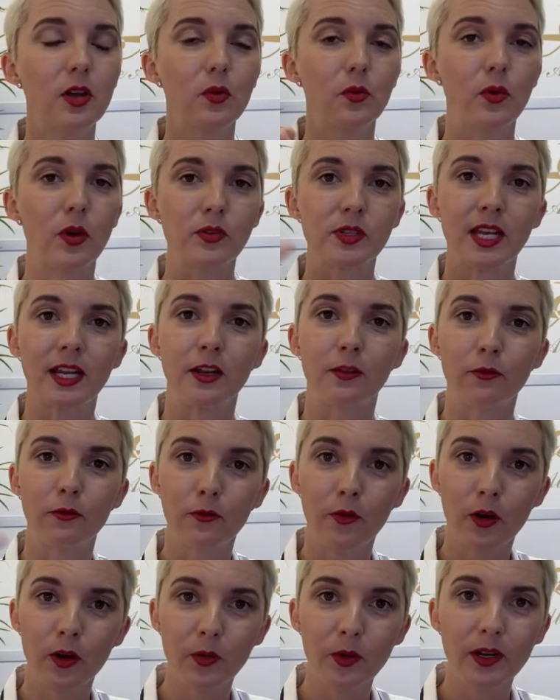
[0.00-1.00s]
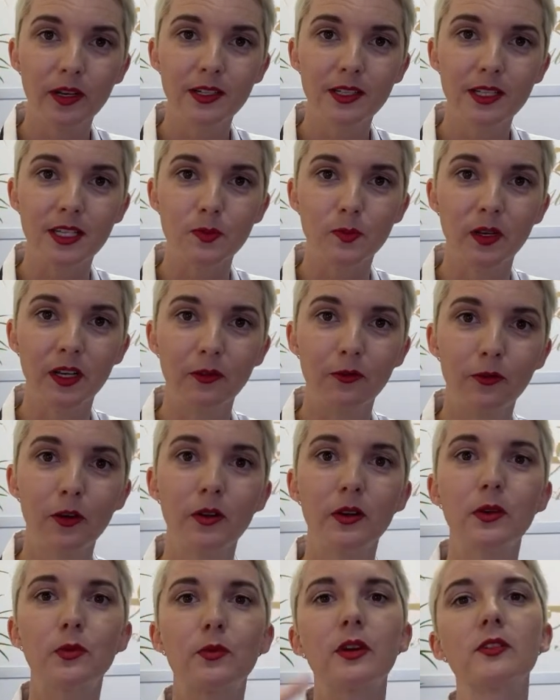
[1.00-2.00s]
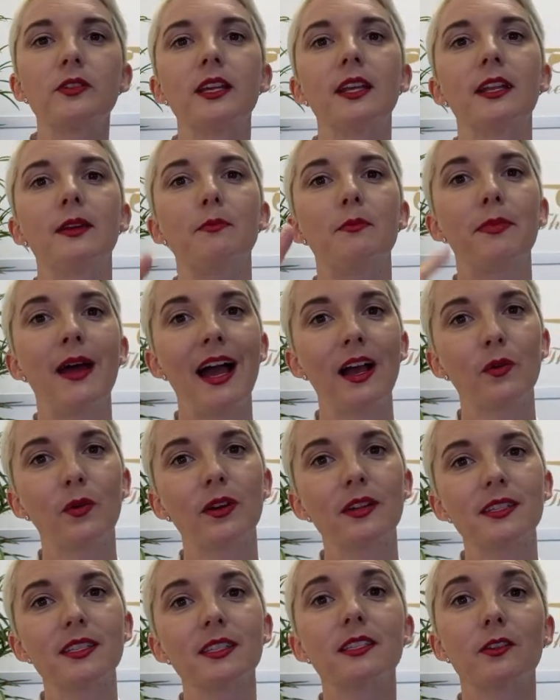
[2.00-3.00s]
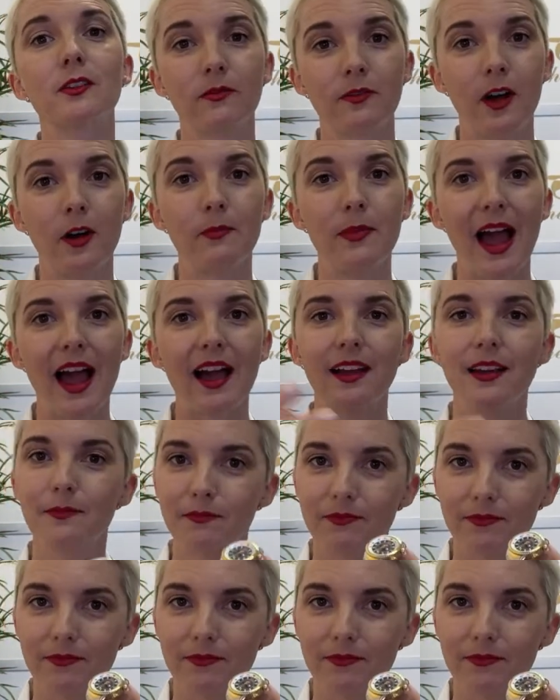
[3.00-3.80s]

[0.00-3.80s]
rotate it forward to spring forward, rotate it backwards to fall back.